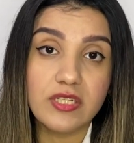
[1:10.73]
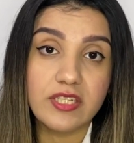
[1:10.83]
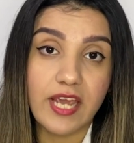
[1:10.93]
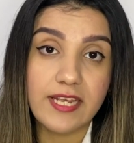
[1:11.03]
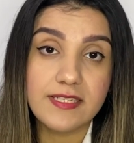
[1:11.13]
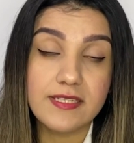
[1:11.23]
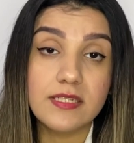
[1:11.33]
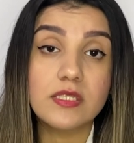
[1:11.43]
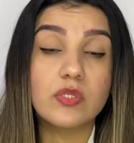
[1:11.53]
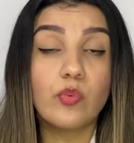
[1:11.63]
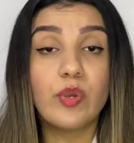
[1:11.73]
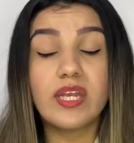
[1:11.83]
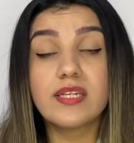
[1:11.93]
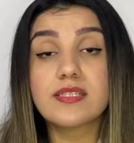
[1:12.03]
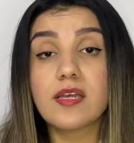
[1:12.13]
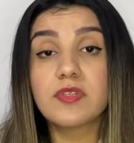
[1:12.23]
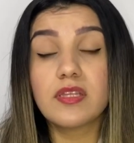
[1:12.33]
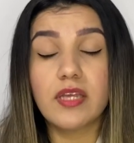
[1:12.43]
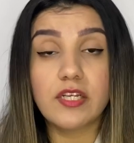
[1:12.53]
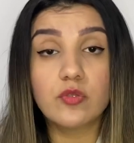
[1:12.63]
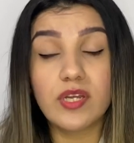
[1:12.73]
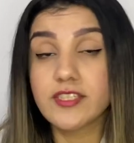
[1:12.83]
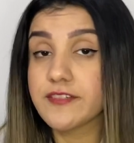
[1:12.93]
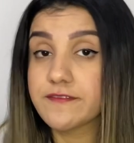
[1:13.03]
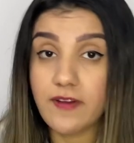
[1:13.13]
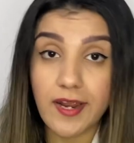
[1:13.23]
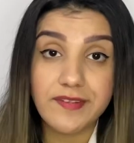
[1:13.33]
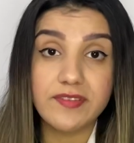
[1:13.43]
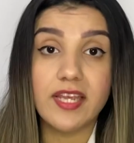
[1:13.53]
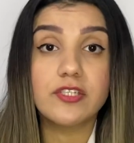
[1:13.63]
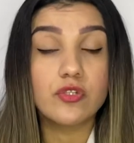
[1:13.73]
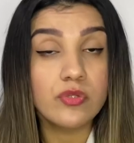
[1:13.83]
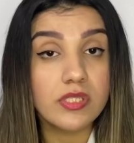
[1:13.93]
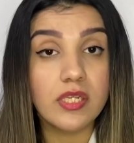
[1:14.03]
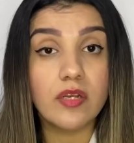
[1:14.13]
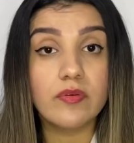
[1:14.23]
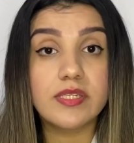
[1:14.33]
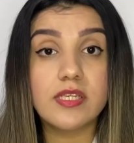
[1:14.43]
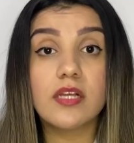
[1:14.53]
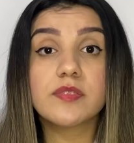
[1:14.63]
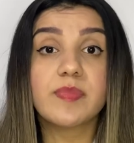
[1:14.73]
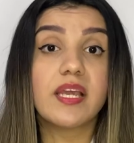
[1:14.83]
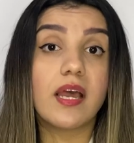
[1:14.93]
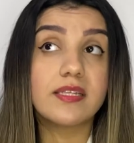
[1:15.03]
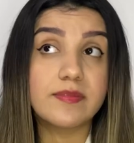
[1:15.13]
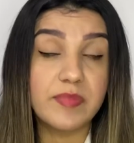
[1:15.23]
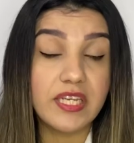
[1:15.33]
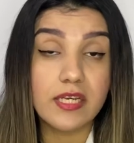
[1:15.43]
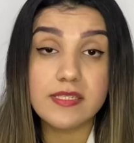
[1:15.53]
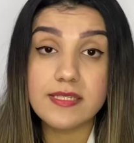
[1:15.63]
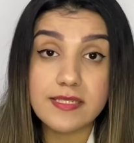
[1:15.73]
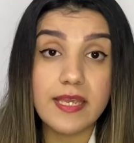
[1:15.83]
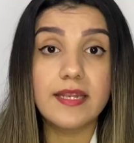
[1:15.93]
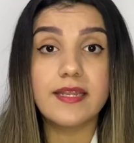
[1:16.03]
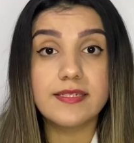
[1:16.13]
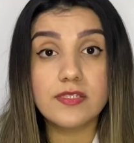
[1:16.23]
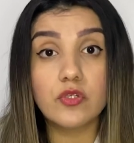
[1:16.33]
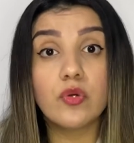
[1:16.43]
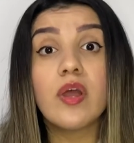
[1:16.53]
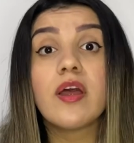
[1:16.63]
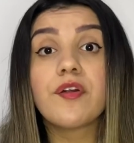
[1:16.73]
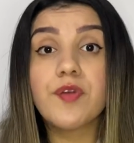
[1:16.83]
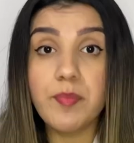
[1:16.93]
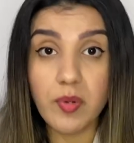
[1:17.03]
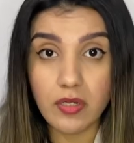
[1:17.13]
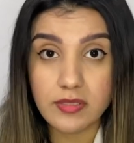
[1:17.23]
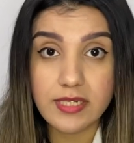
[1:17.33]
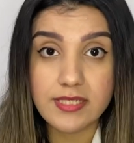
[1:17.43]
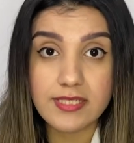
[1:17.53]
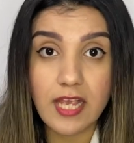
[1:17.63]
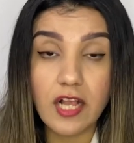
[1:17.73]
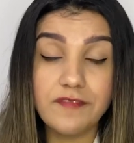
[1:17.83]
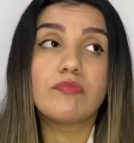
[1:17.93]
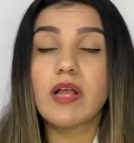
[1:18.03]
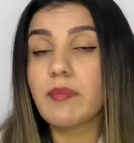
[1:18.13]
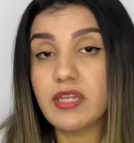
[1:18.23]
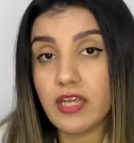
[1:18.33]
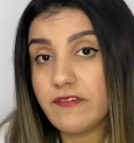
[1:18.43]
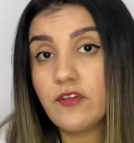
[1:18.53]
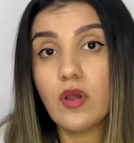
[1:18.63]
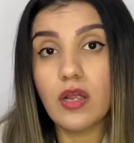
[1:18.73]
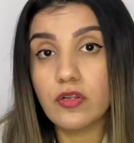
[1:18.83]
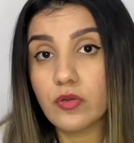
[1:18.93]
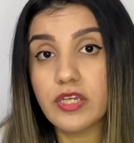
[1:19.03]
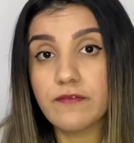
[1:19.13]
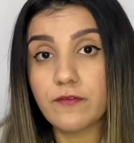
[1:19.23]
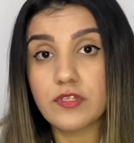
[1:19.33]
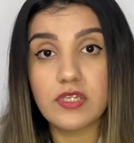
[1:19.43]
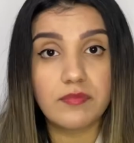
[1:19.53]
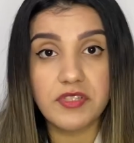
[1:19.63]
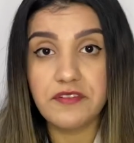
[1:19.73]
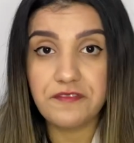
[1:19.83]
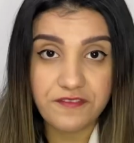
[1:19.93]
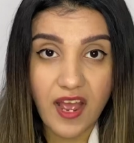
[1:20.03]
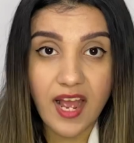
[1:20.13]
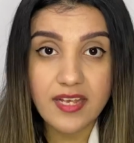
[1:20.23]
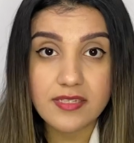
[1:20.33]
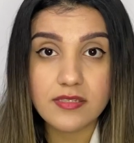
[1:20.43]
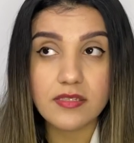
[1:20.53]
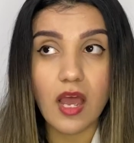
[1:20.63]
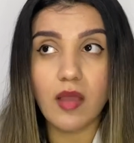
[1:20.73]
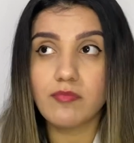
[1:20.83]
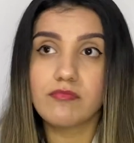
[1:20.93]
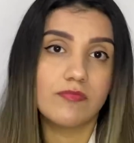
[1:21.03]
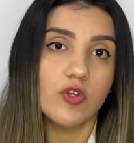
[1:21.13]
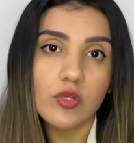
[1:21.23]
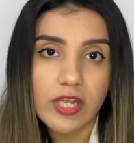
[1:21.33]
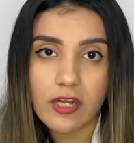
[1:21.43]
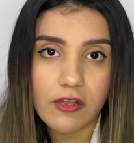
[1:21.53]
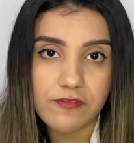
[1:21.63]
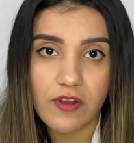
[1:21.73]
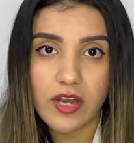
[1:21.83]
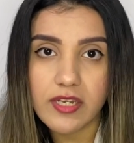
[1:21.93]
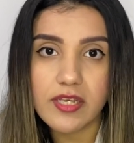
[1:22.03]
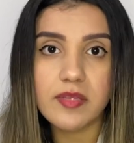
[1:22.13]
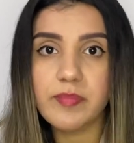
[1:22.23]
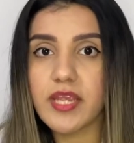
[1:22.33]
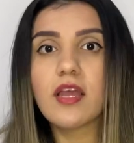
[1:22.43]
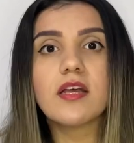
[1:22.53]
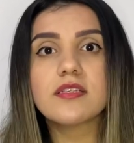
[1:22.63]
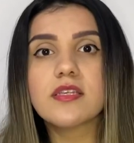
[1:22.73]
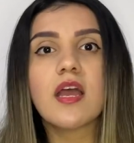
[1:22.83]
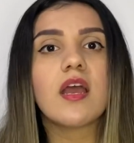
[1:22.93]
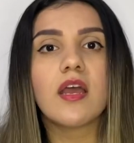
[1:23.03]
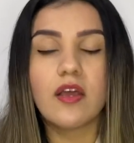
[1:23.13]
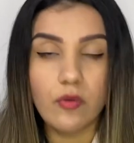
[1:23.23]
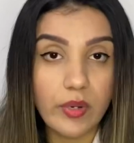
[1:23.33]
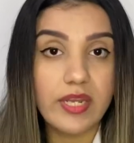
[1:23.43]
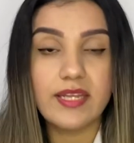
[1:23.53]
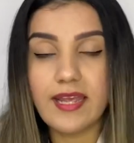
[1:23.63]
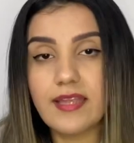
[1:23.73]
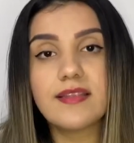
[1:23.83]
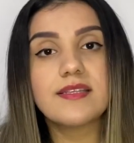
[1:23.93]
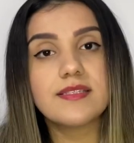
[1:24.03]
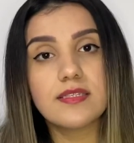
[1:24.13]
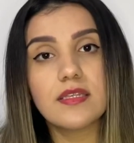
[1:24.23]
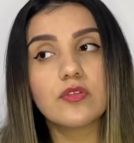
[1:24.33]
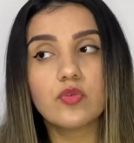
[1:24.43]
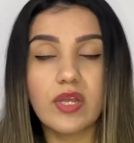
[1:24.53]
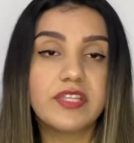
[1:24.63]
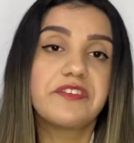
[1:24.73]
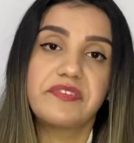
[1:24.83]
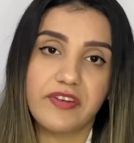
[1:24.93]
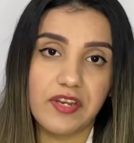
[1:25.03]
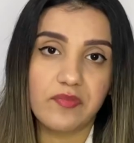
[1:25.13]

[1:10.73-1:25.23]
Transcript: cases we need something like 25 days to see the results because because skin needs to rebuild itself i mean if you are looking for something fast um you cannot find it because we need at least 25